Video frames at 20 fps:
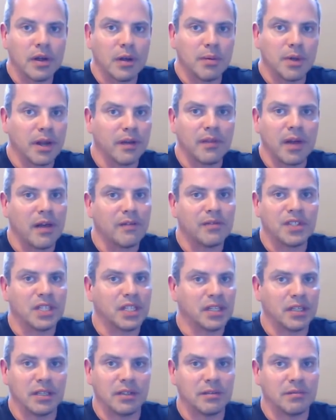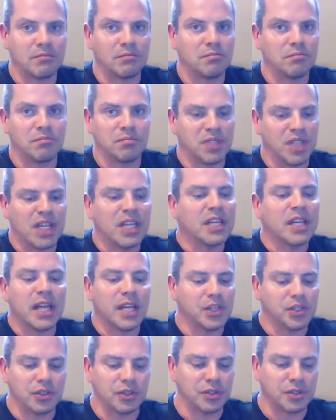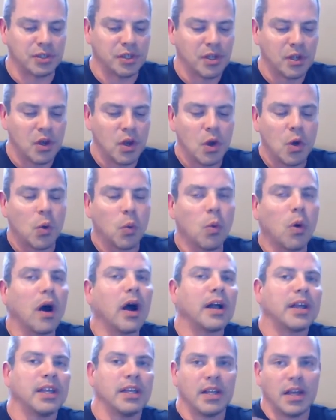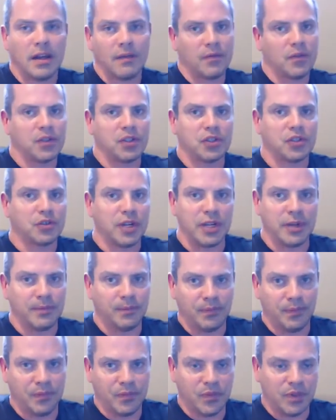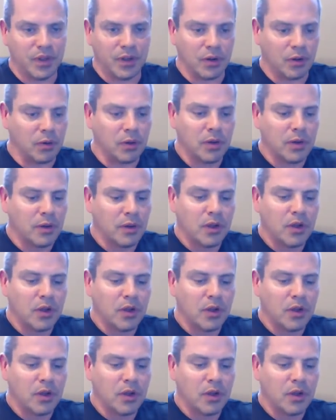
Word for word: I mean, I, I've seen teenagers walking off the street, you know,